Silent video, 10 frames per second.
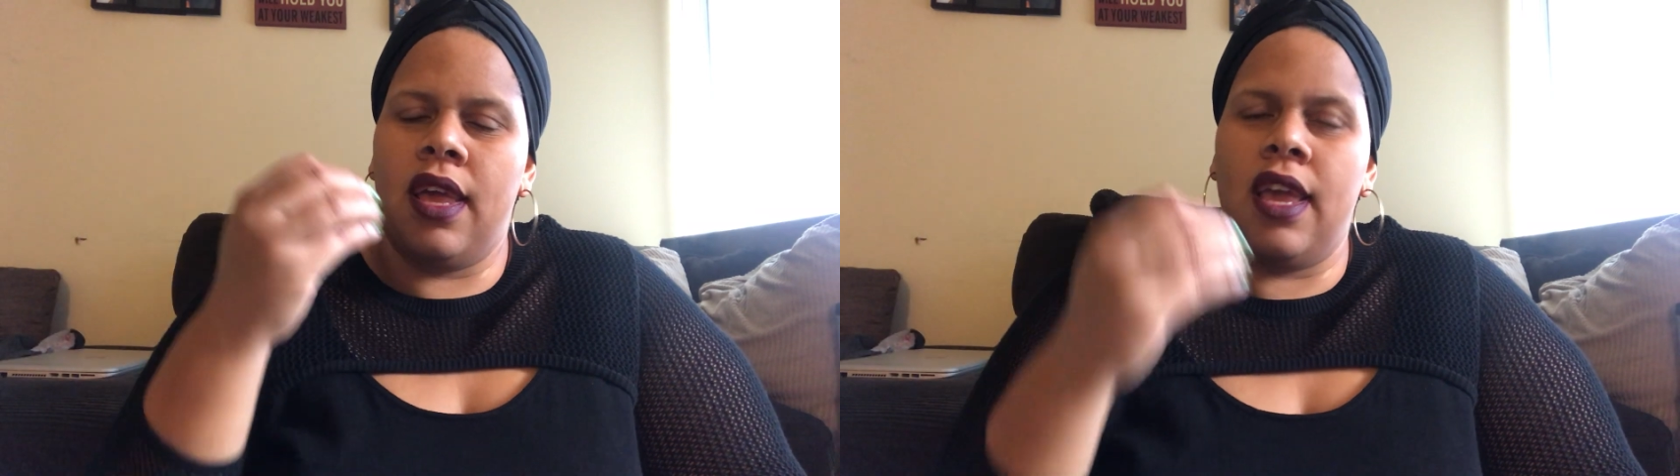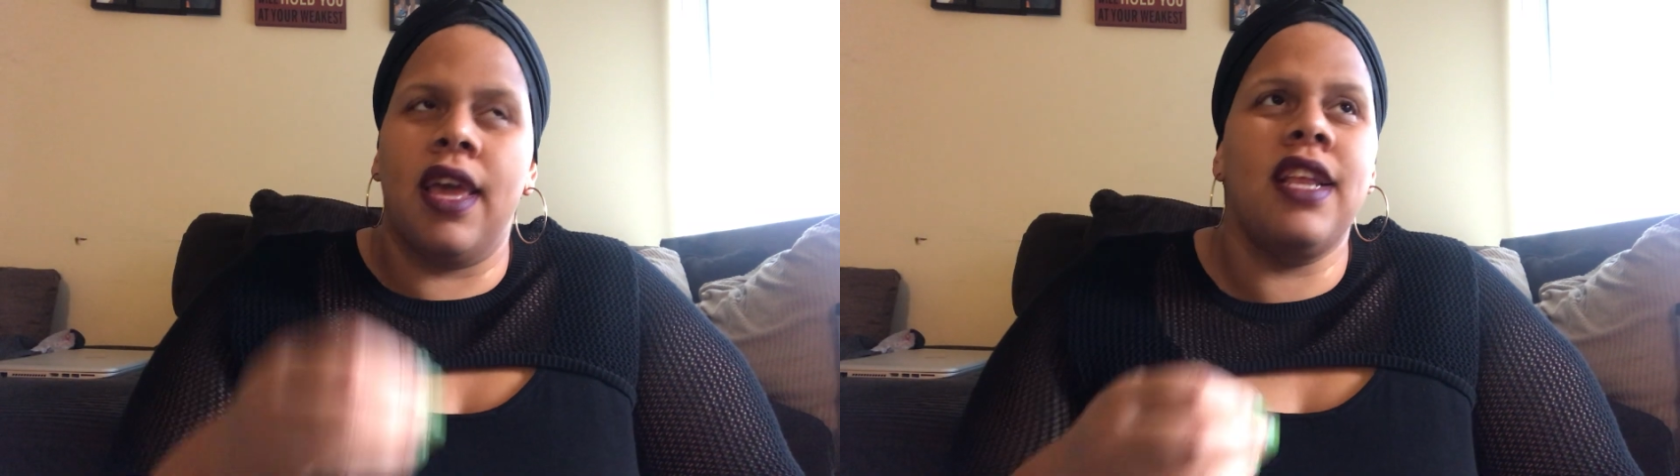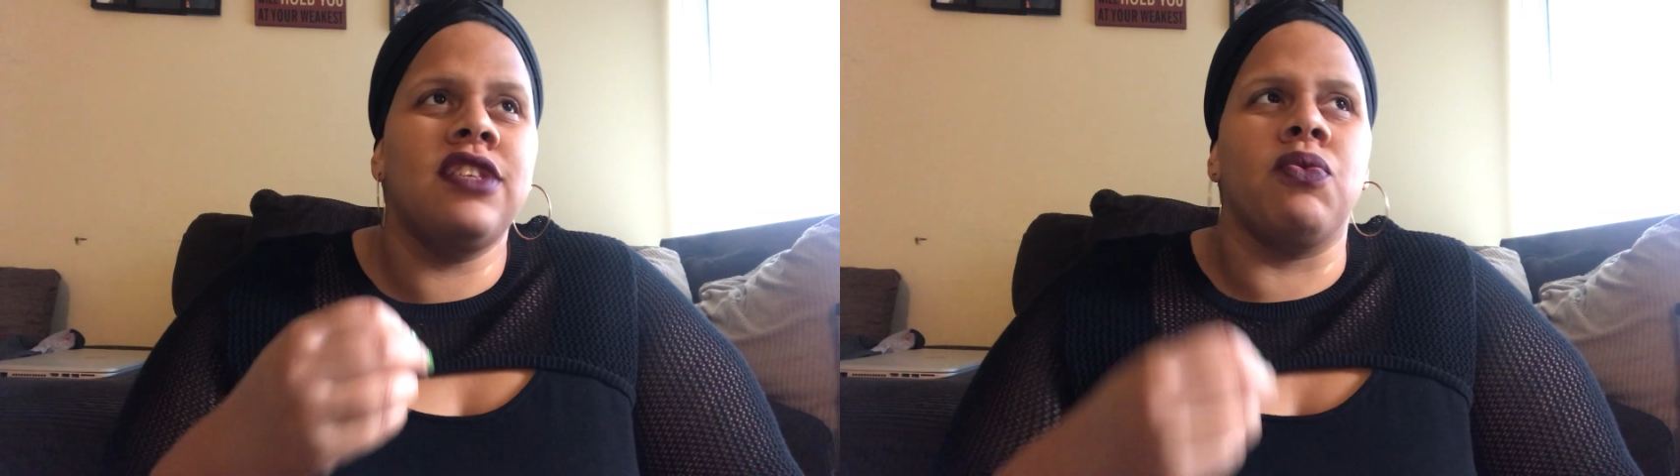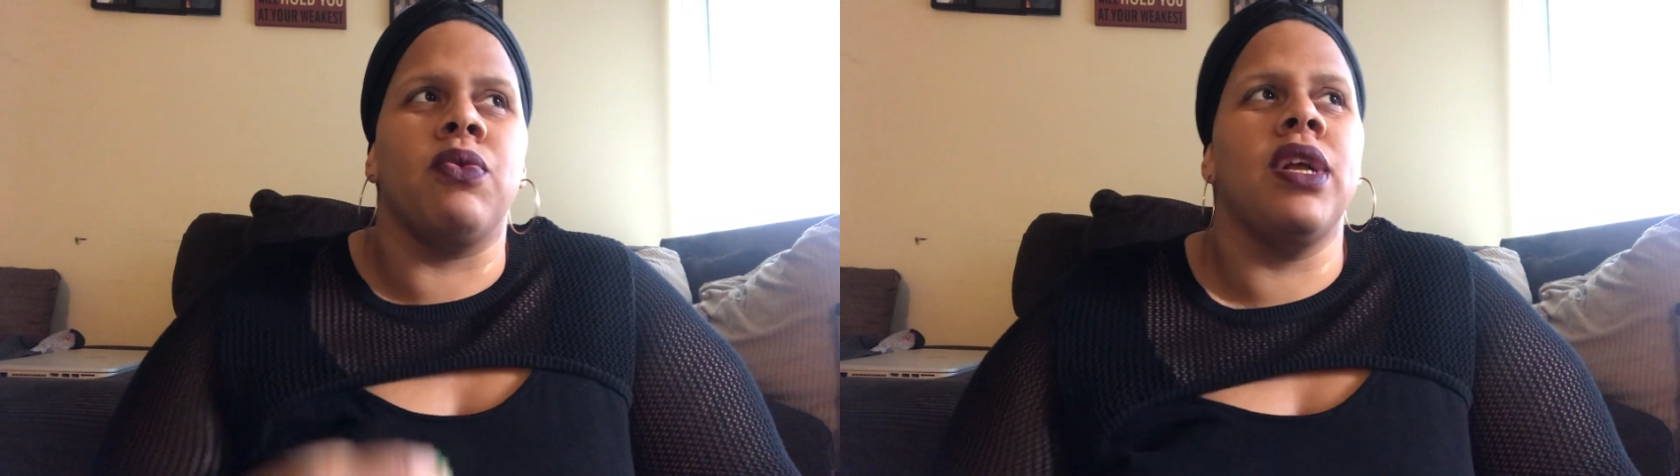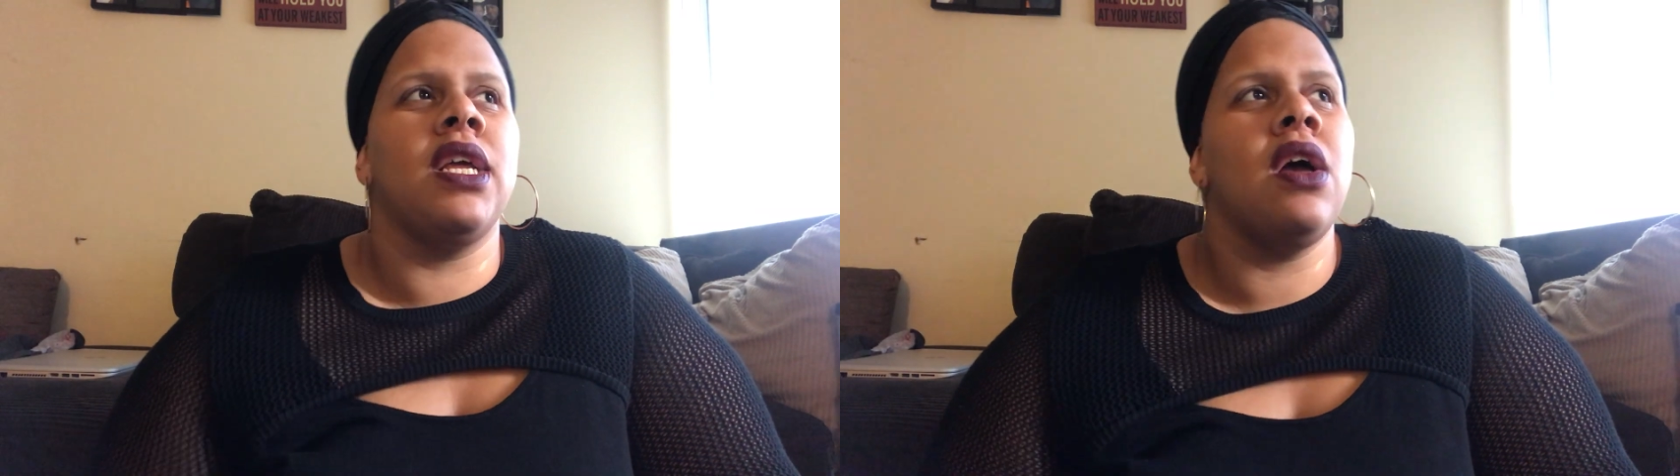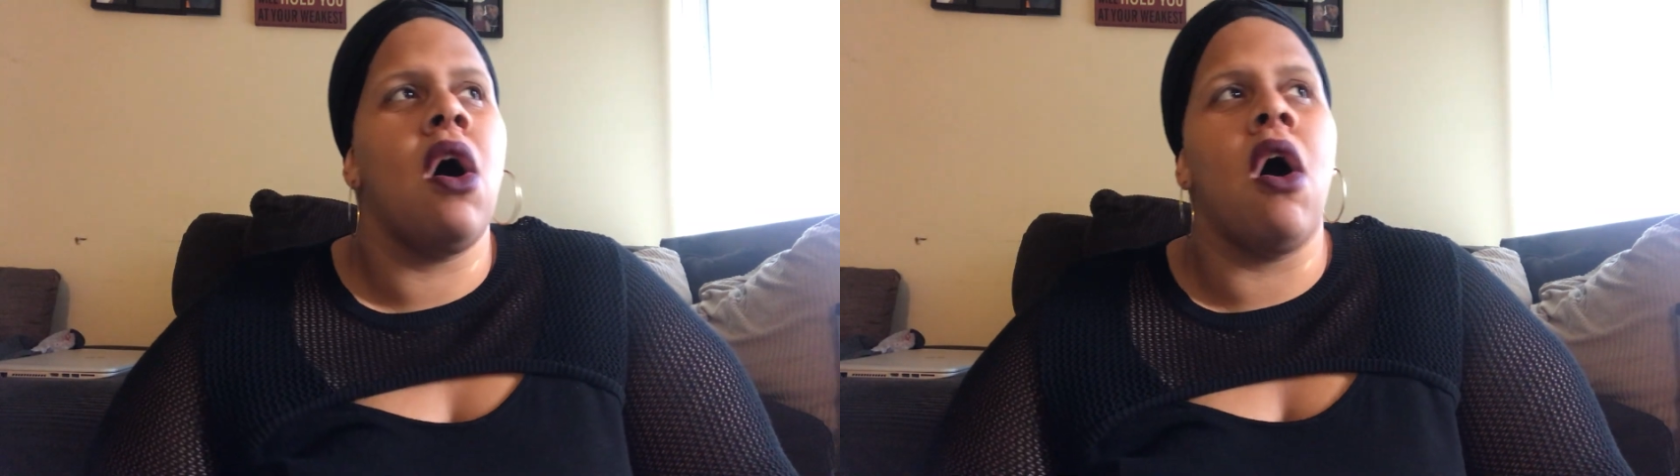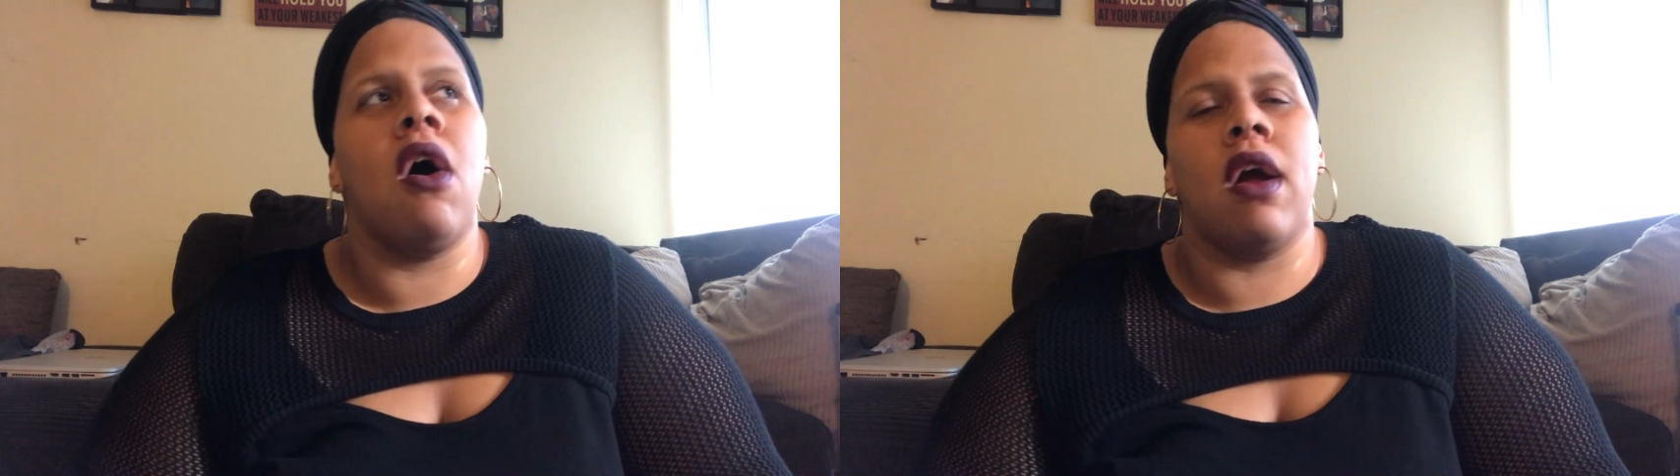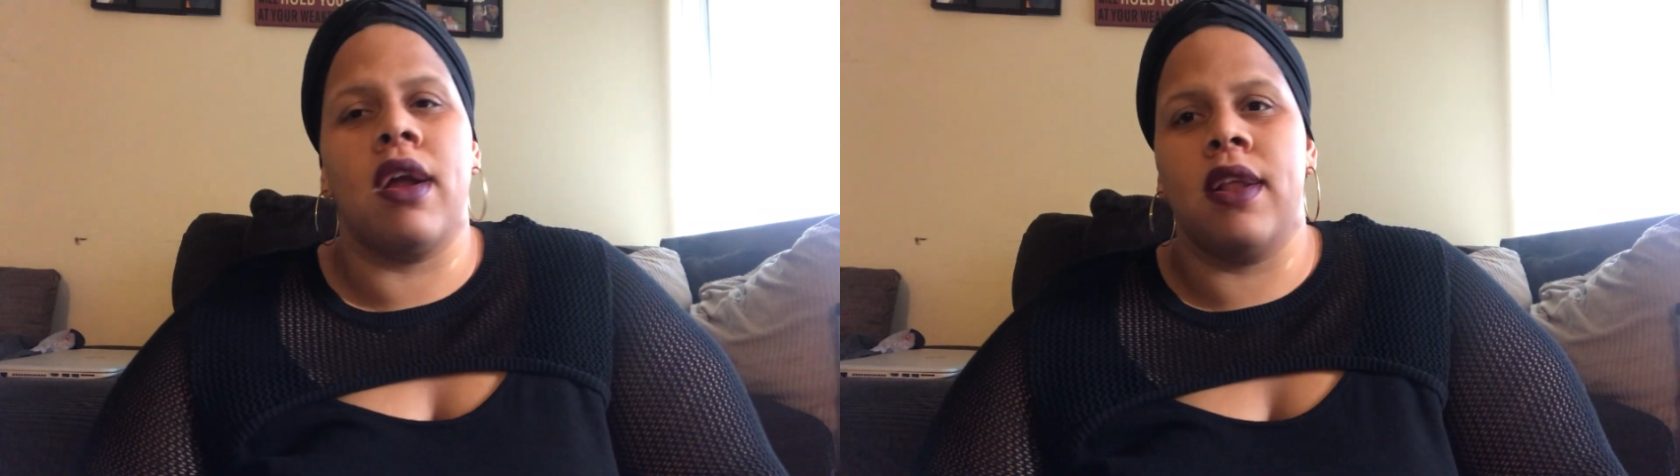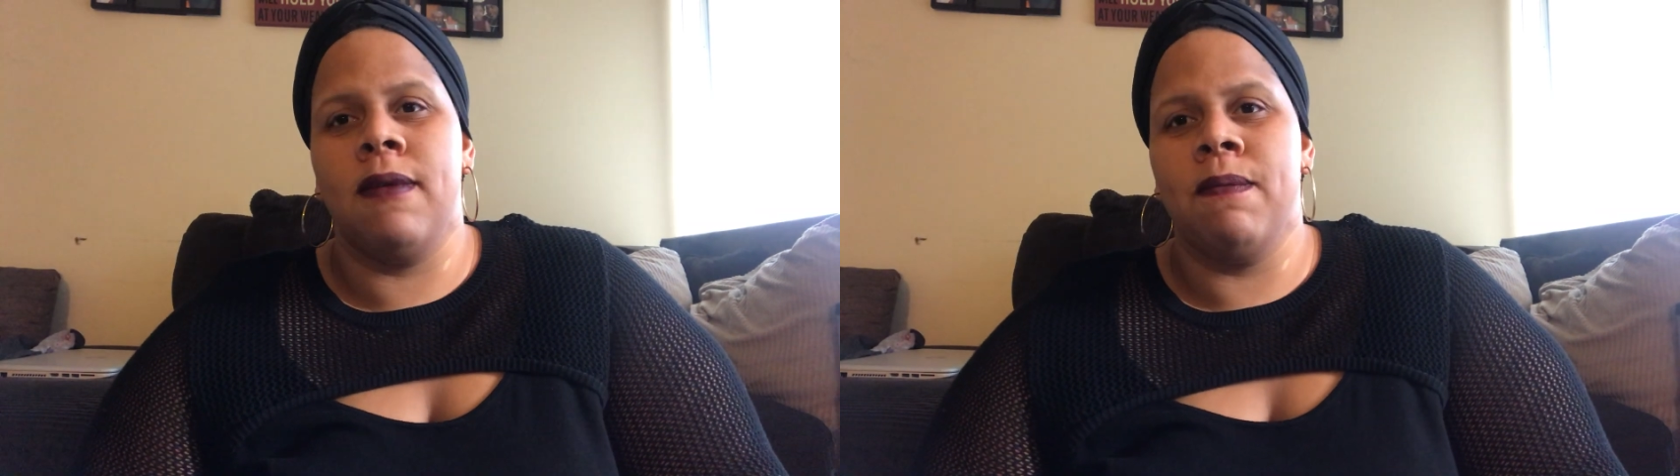It is really hard